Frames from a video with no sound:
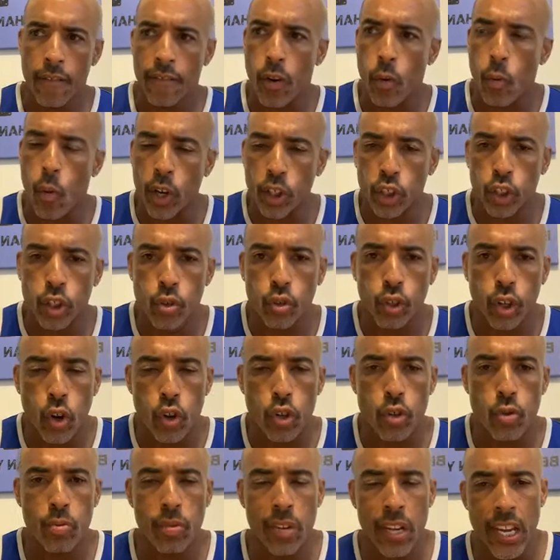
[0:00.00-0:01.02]
for what you know
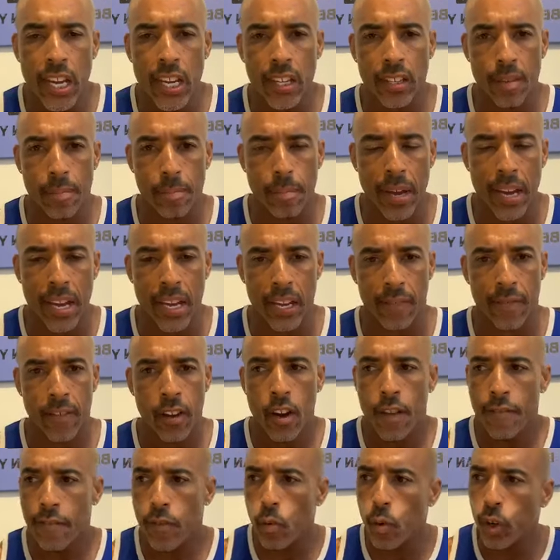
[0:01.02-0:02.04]
you need to be,
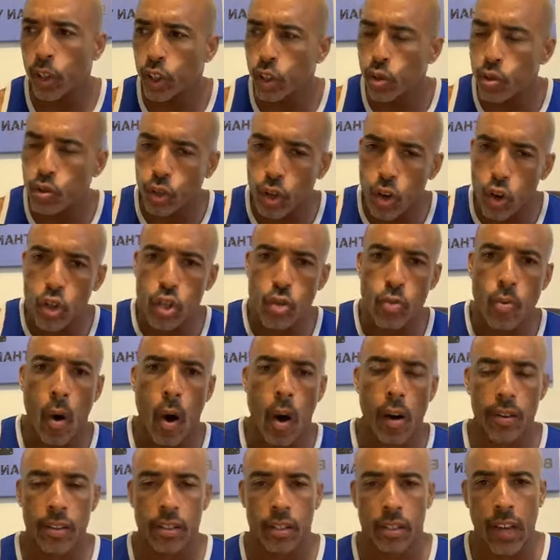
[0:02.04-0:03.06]
for what you know you
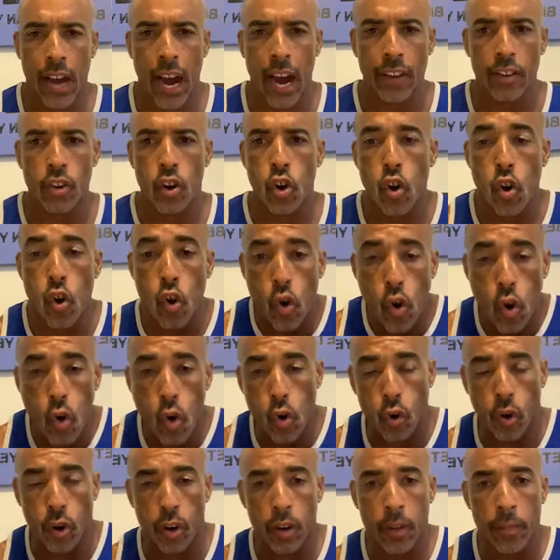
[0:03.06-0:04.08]
are inside?
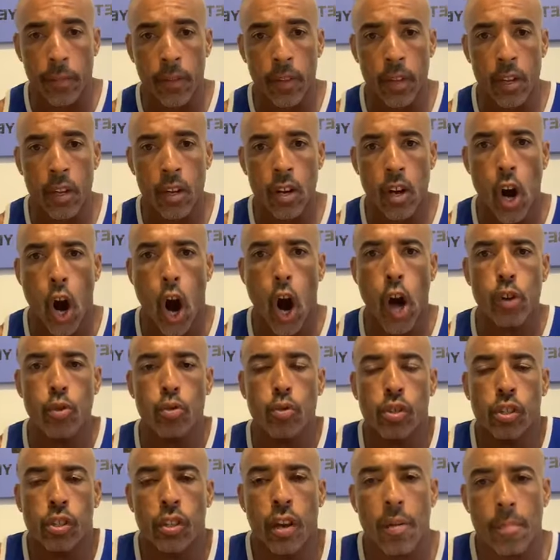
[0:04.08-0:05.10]
Or are
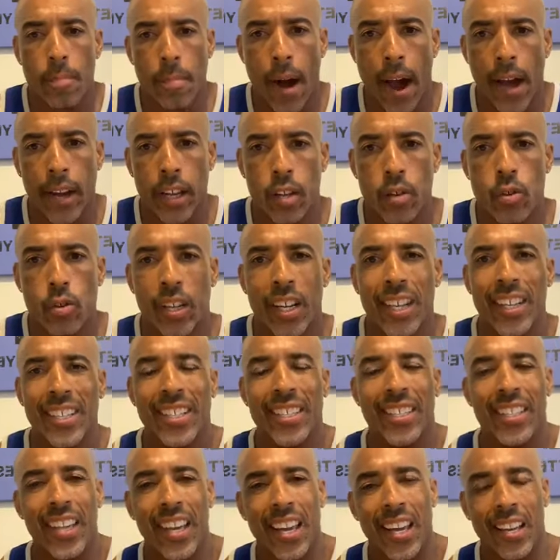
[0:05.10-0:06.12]
you somebody
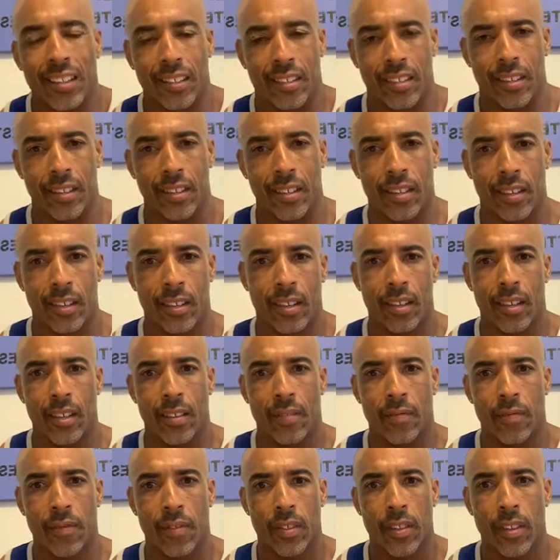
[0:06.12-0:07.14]
content
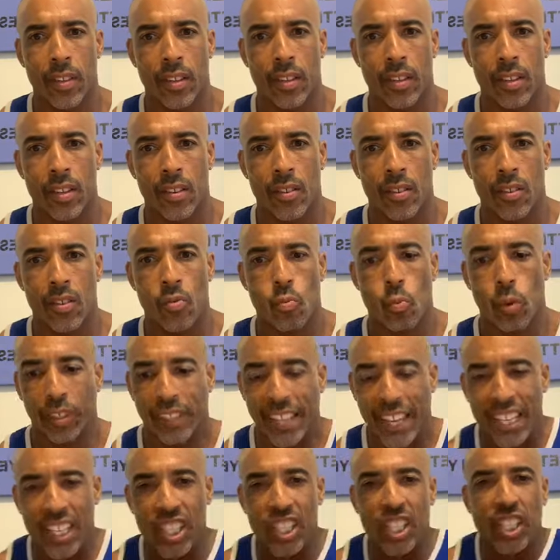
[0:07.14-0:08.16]

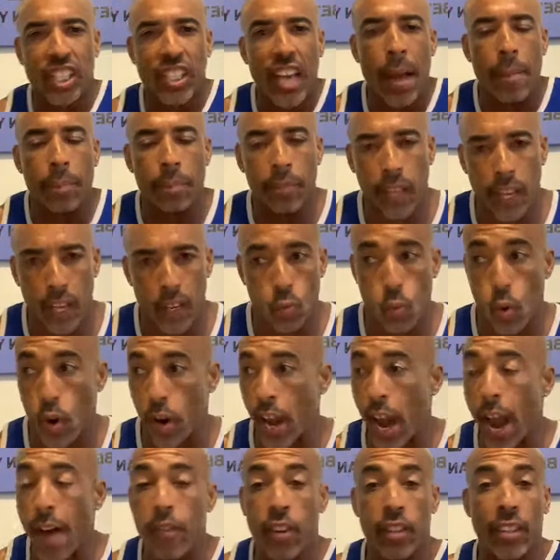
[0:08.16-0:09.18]
with accepting
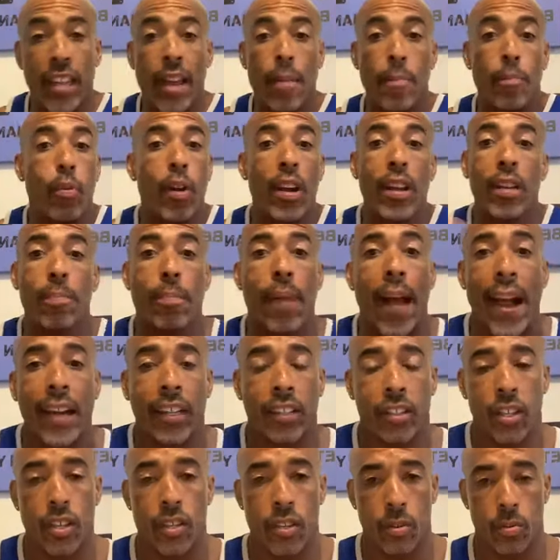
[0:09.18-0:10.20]
whatever they bring
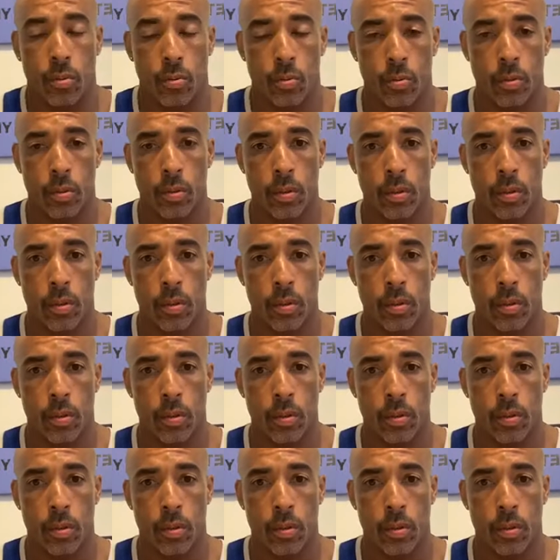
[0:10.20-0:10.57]
back to you?